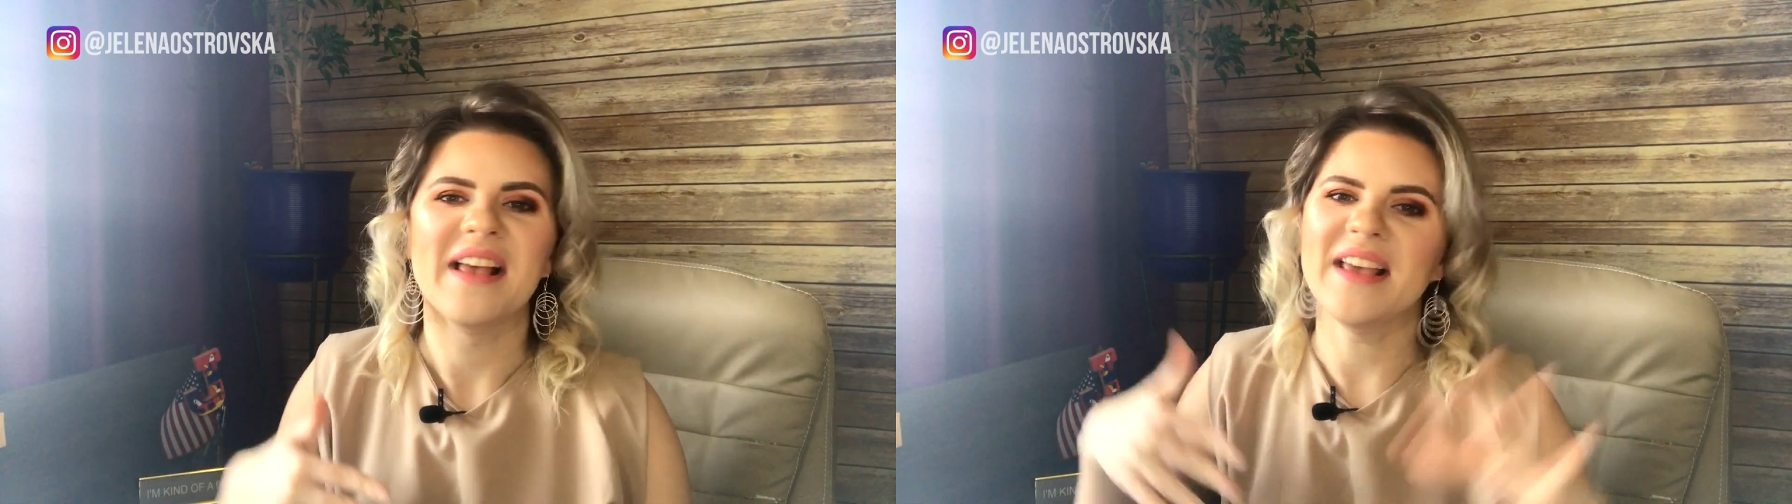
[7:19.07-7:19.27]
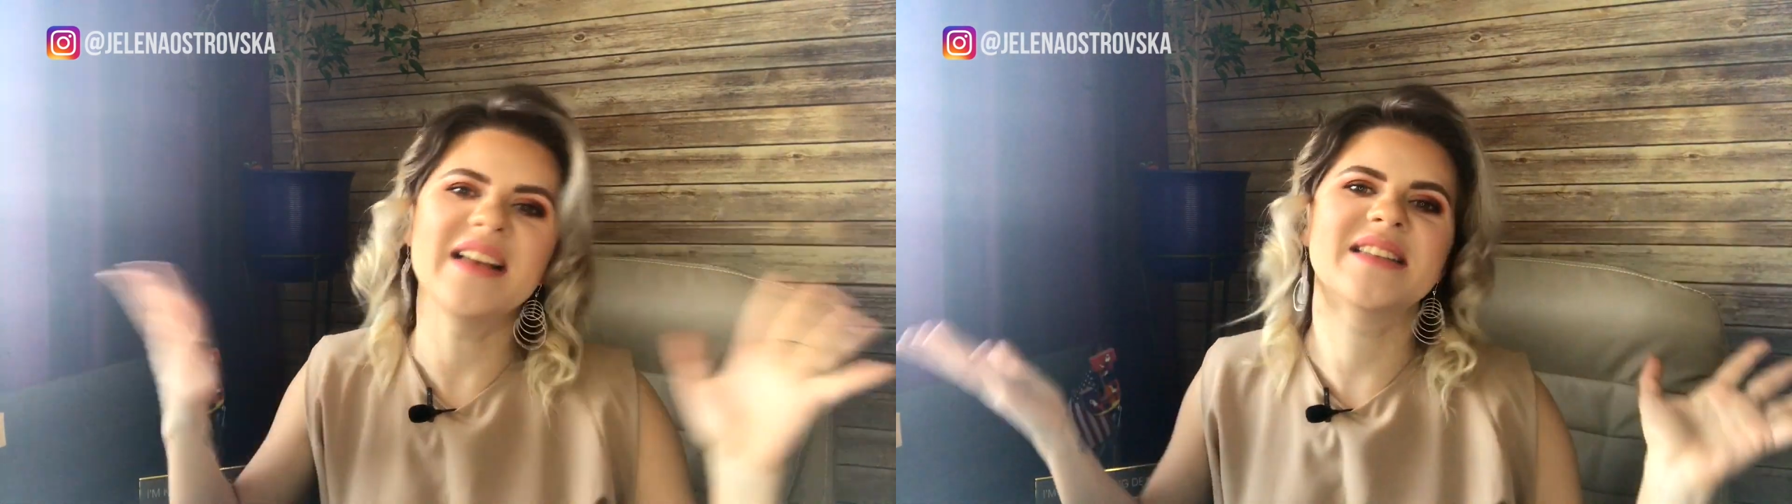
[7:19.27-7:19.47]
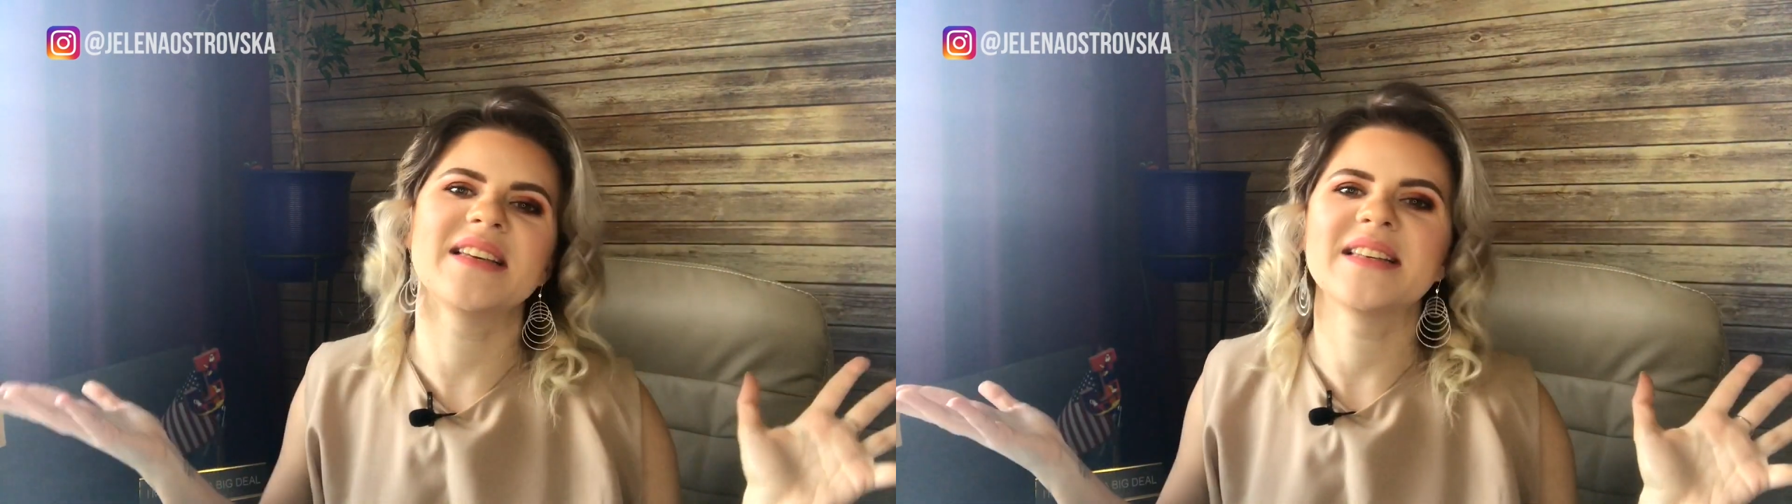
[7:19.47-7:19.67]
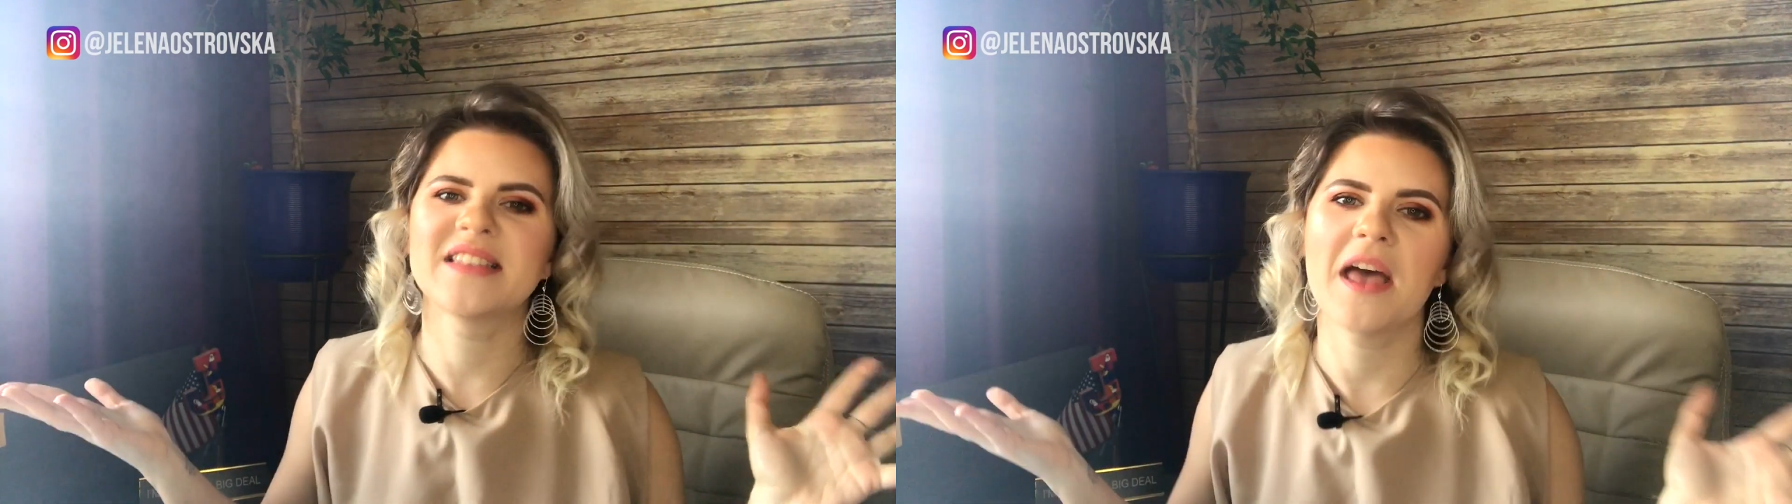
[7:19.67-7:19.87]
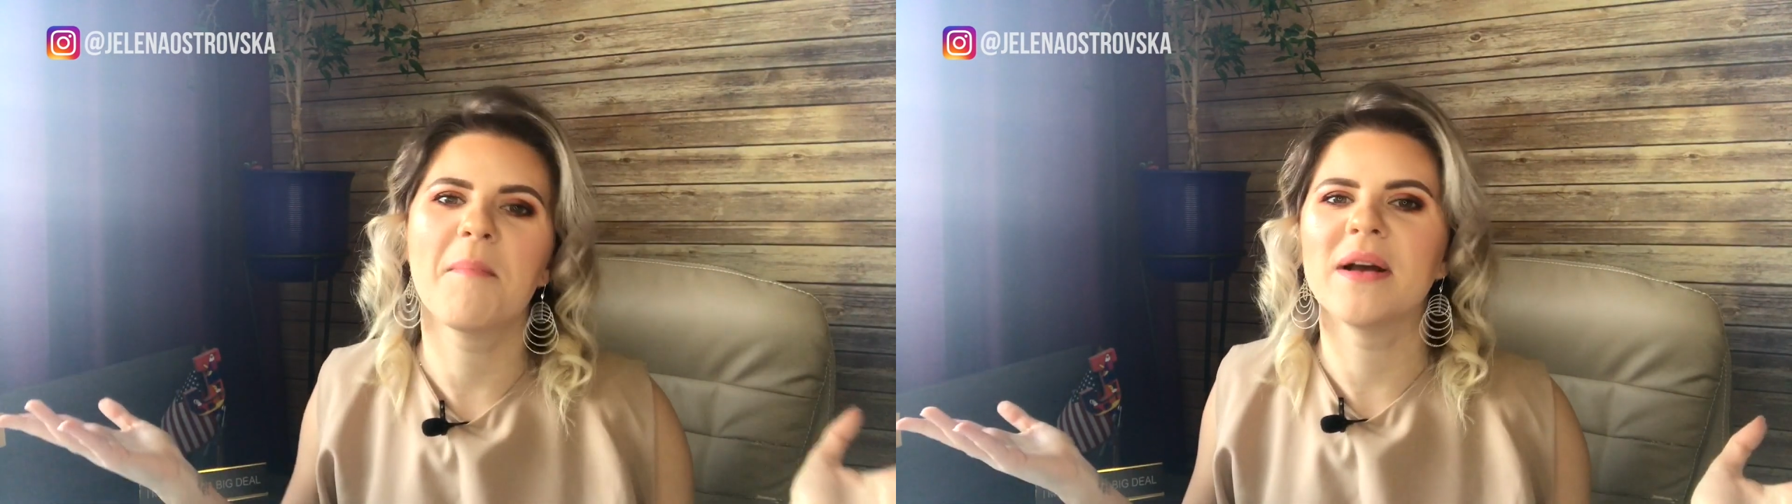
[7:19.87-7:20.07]
easy
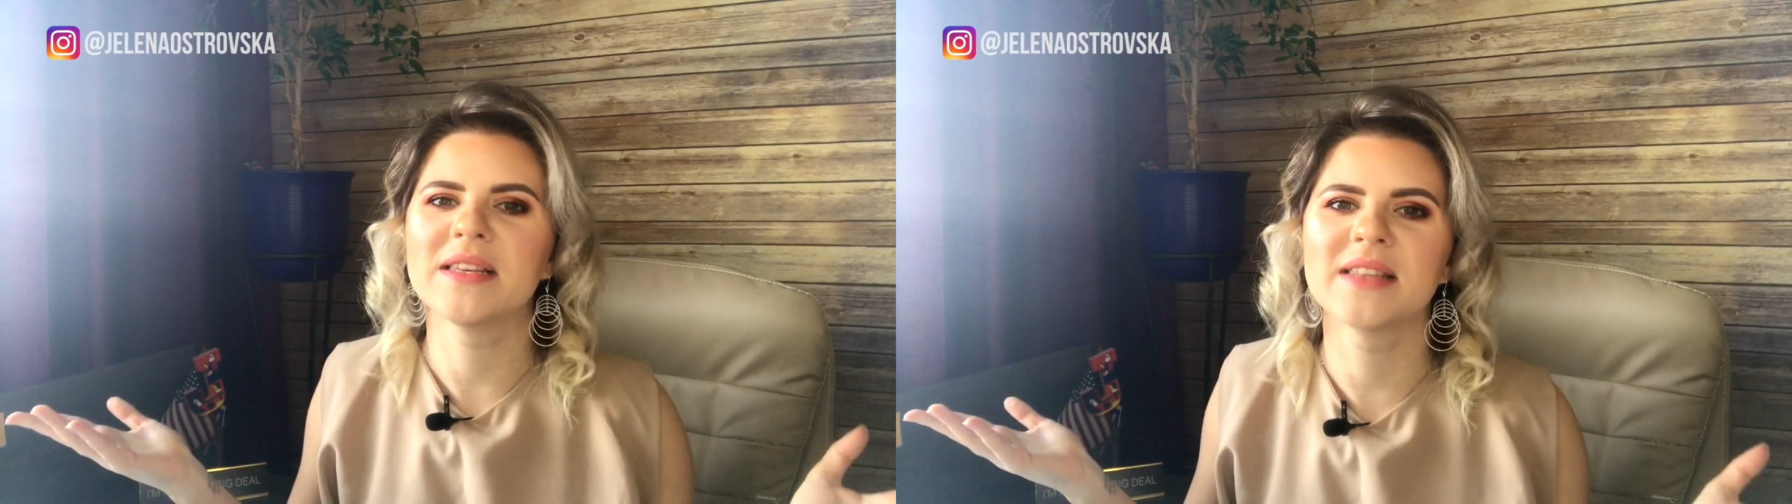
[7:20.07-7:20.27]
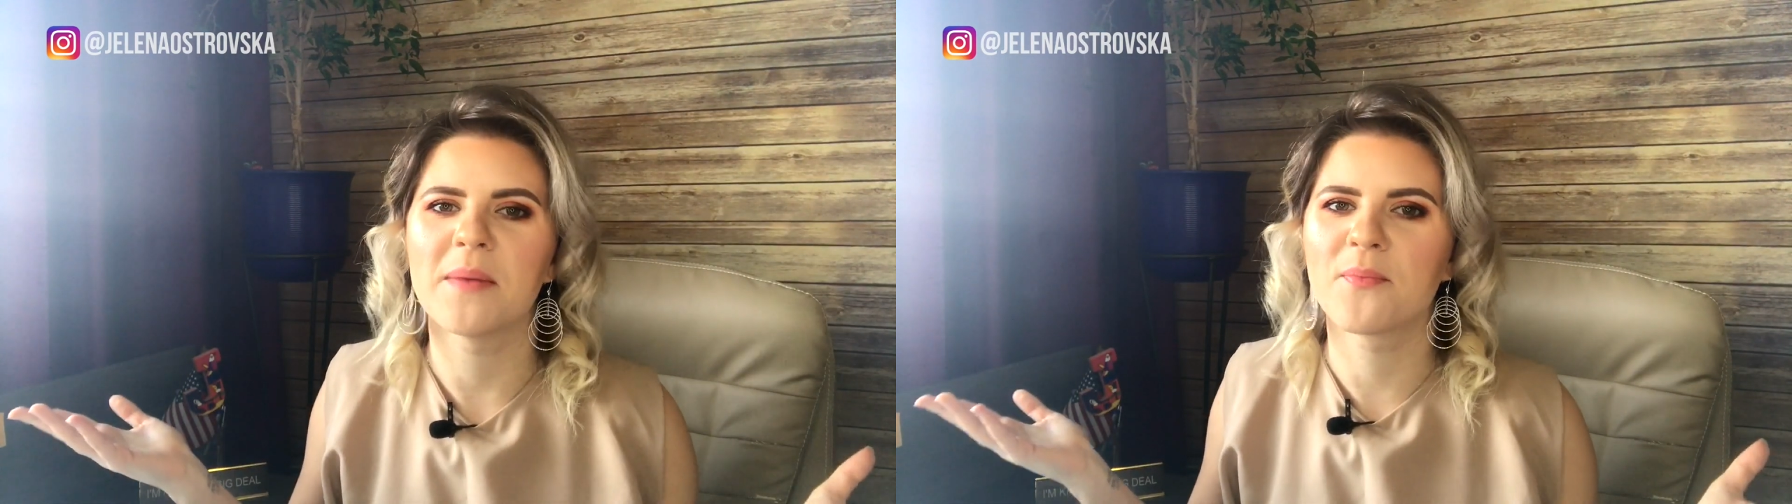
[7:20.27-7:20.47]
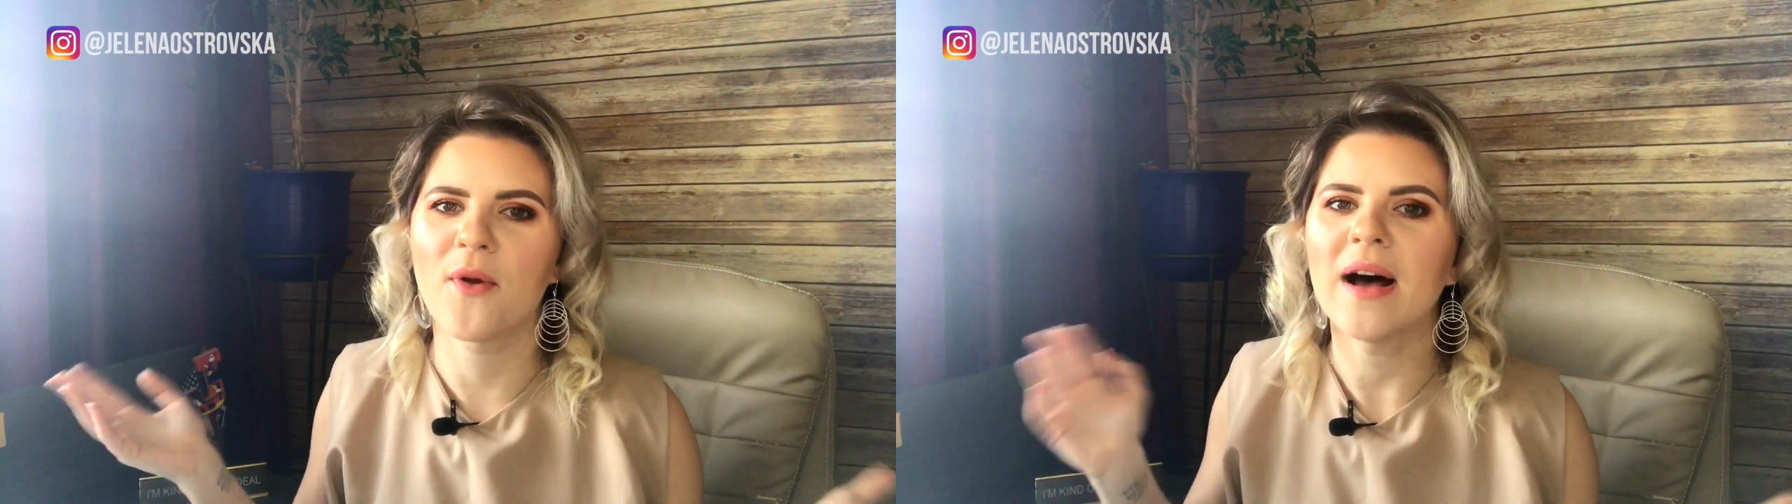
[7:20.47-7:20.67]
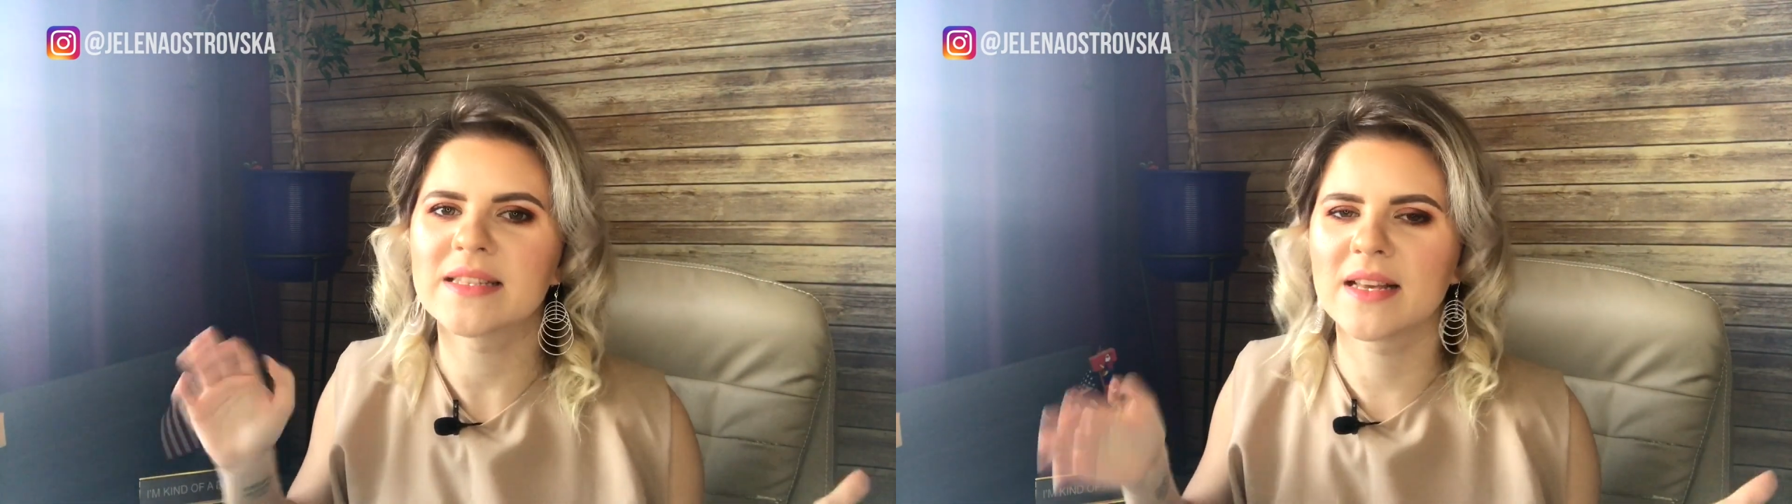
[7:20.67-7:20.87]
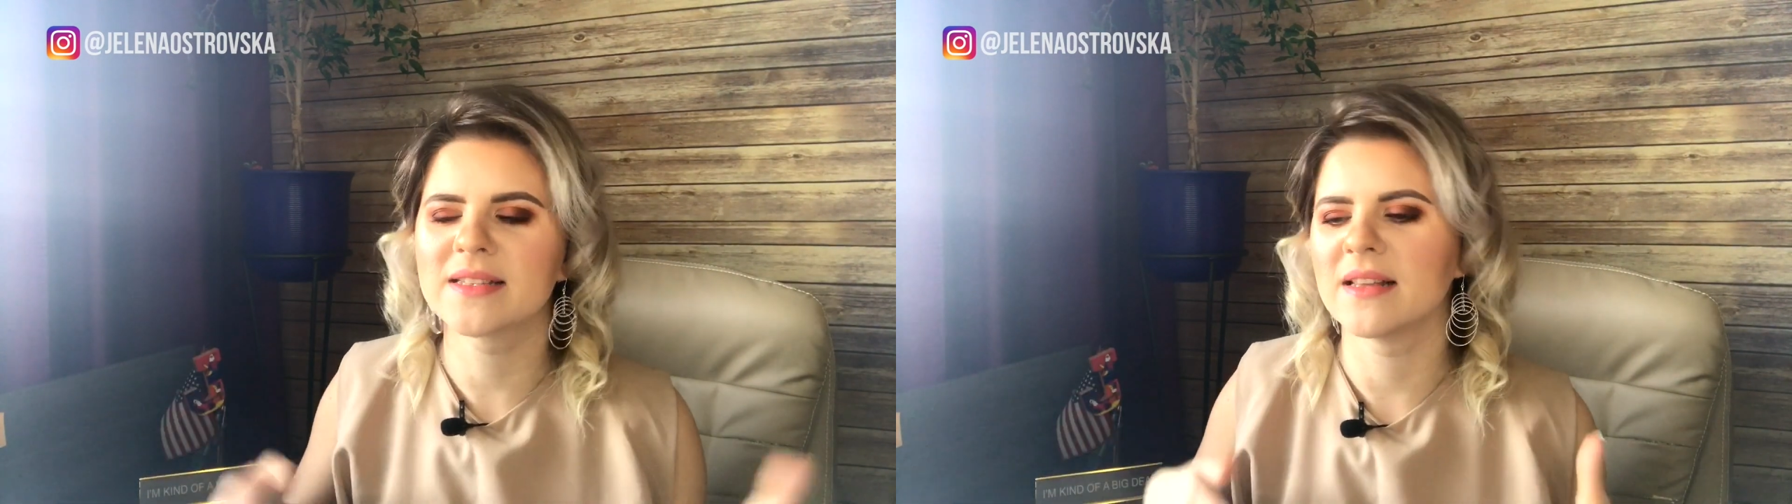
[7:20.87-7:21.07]
step-by-step
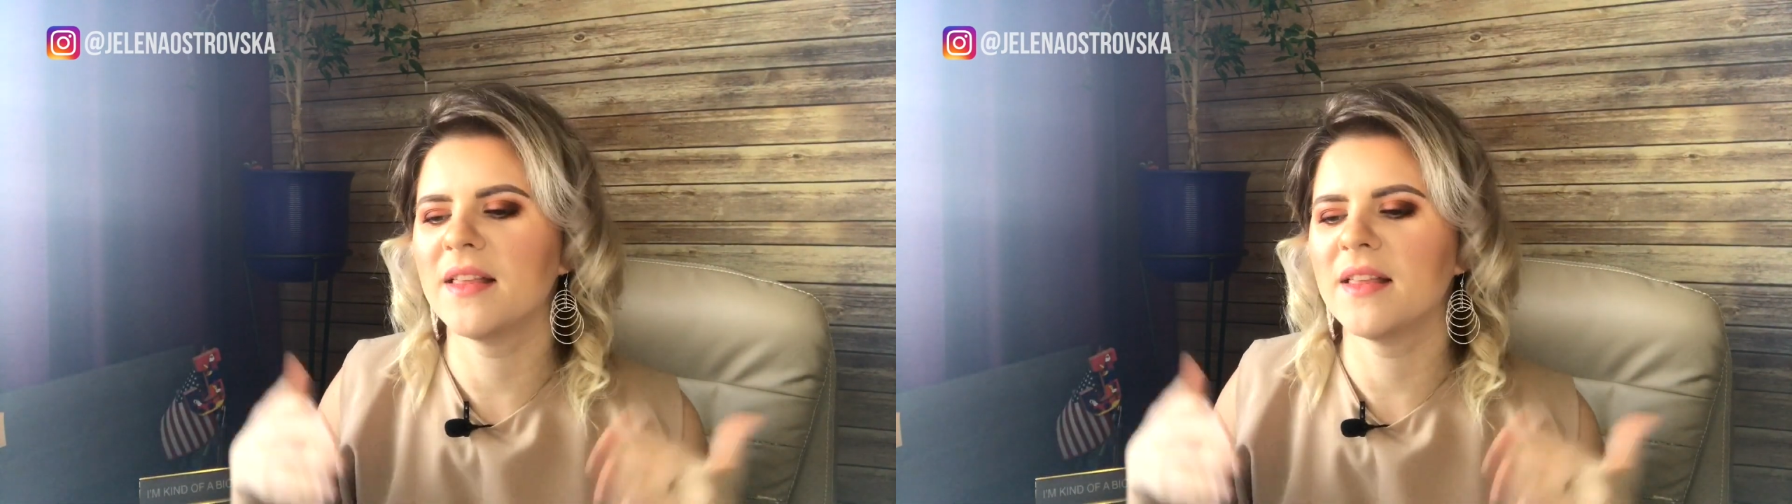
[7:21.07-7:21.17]
process,